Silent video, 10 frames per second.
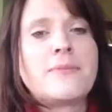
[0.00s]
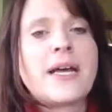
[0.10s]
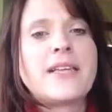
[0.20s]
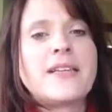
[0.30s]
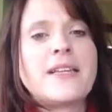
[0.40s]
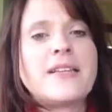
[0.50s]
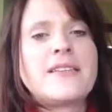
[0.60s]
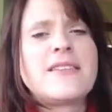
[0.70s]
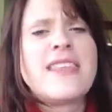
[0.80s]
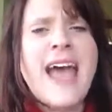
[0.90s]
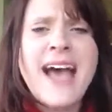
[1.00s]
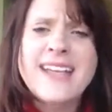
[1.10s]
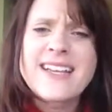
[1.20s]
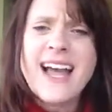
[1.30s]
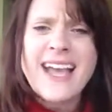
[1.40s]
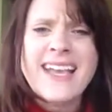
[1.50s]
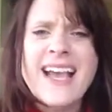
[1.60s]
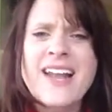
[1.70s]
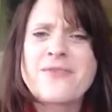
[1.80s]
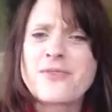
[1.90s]
but that I can
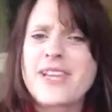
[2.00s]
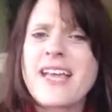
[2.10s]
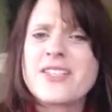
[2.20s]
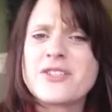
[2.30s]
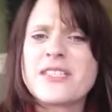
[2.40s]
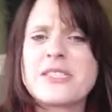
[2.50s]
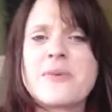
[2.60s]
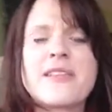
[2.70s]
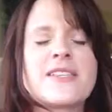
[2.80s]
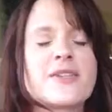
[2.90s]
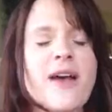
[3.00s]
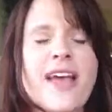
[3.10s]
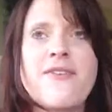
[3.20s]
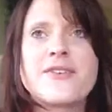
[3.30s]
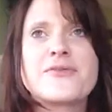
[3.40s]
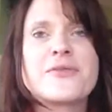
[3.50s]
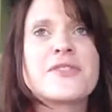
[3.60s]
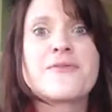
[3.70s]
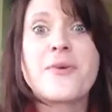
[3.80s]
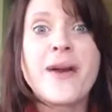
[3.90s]
kind of relate to Elizabeth, and so I have all
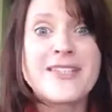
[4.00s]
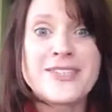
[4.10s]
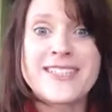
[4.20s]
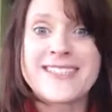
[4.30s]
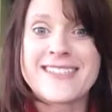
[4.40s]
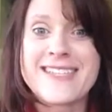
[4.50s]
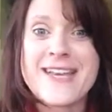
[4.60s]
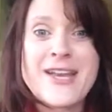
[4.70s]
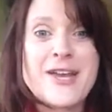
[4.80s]
sorts of questions.